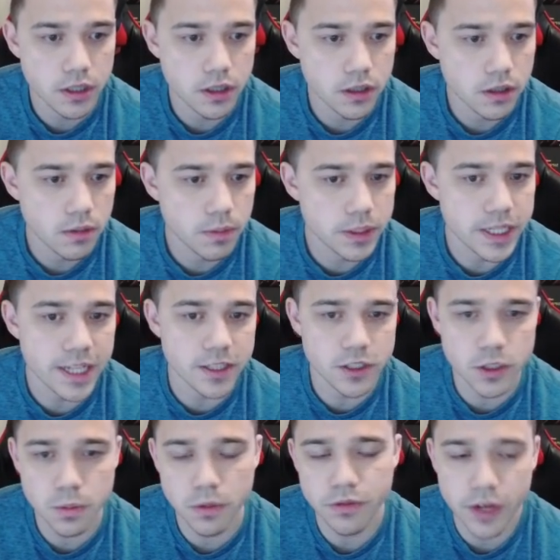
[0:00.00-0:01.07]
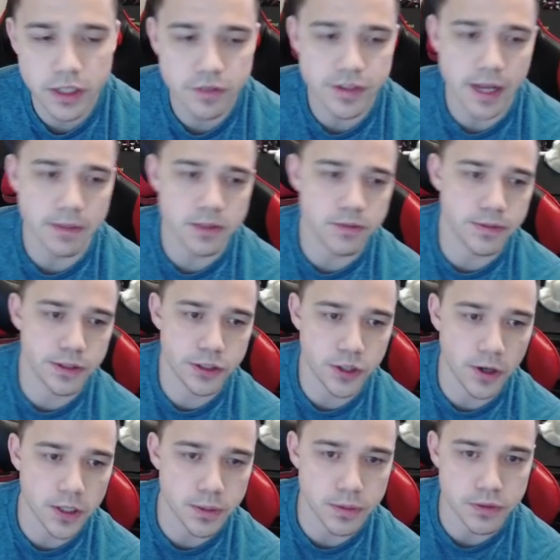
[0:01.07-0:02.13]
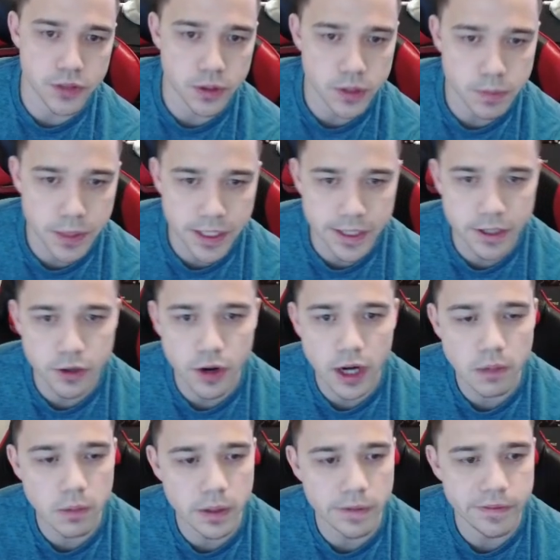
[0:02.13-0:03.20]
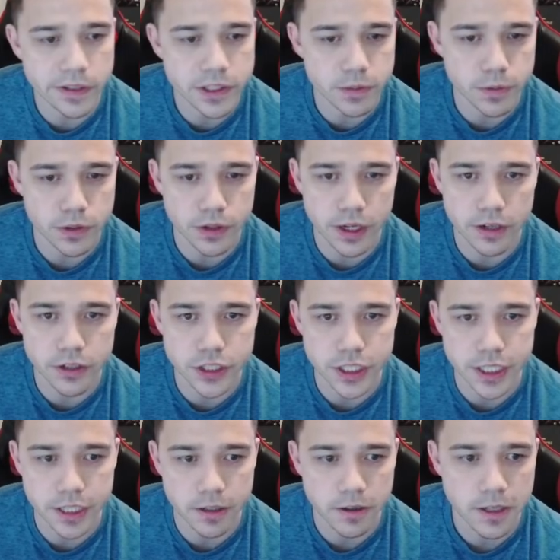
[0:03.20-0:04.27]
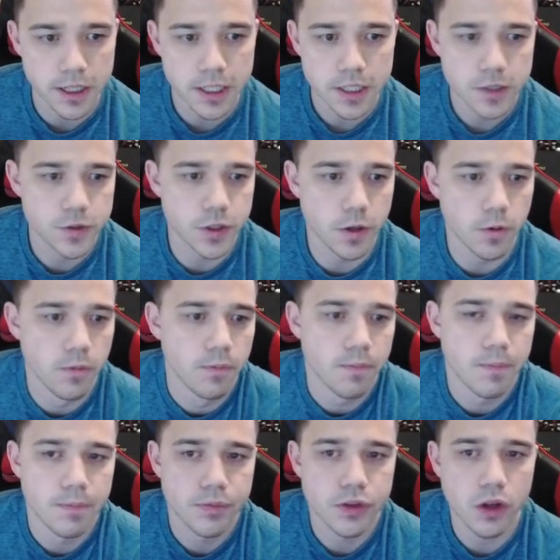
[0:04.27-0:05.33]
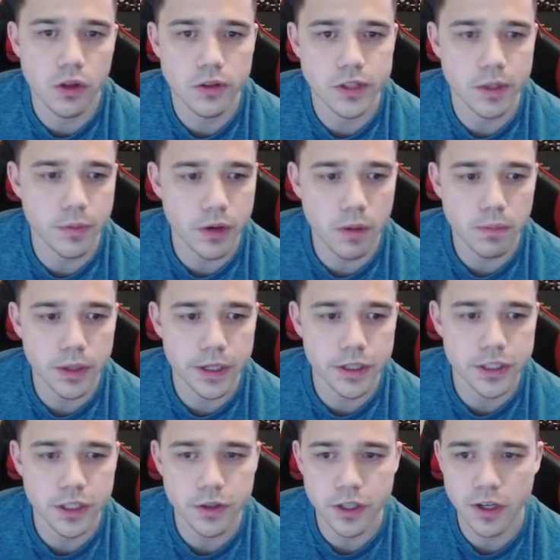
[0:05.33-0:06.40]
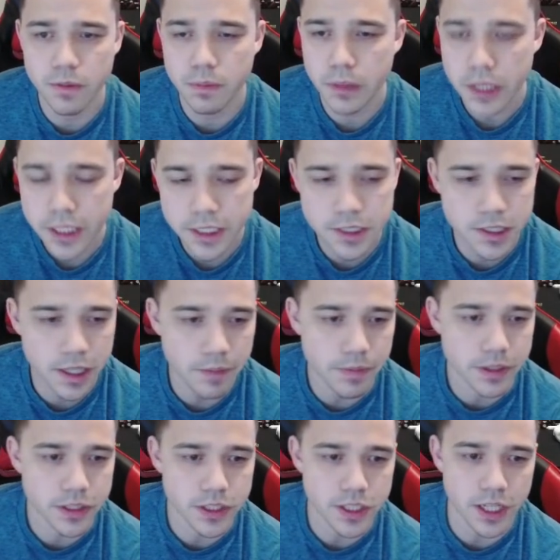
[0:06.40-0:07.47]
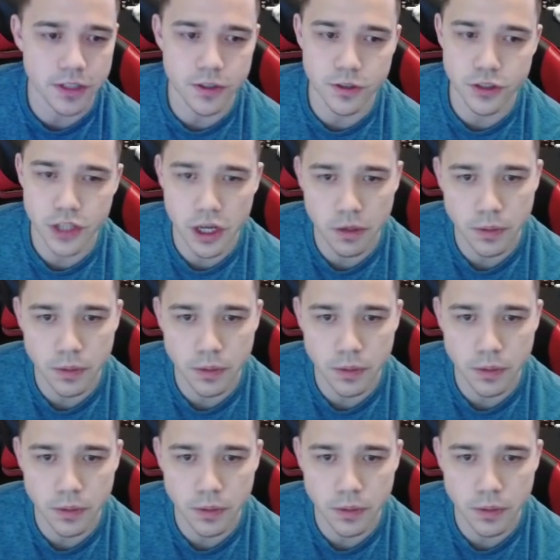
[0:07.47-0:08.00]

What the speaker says: but takes super effective damage from your charge moves. So it's being incredibly efficient with your energy here. So all those Umbreon players out there, please let me just get 2 Shadow Balls